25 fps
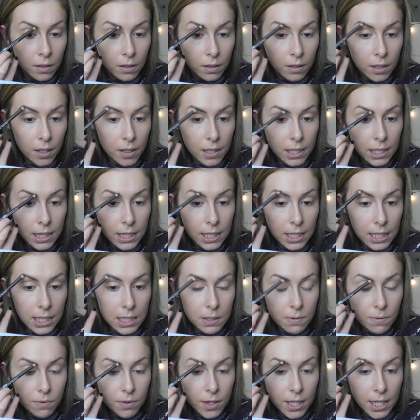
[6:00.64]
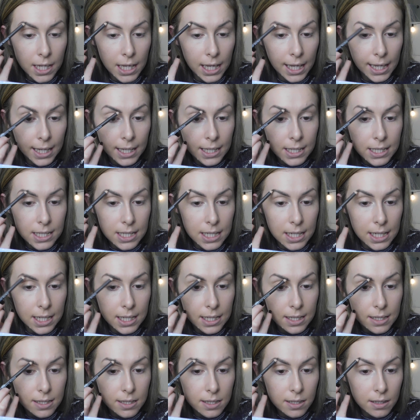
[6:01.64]
The only thing is with this
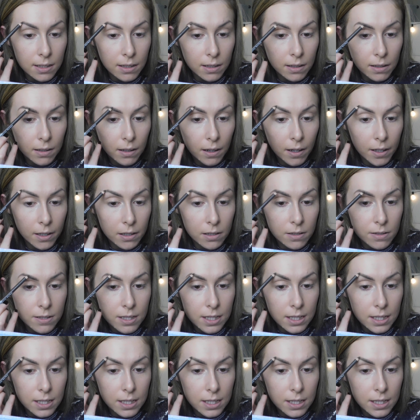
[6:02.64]
is I use